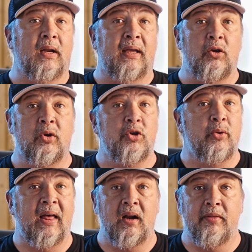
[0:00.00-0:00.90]
And like, you can
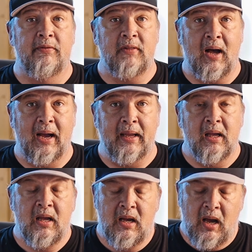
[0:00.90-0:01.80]
do that on the fly.
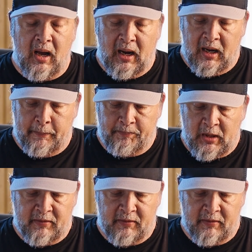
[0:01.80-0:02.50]
Um,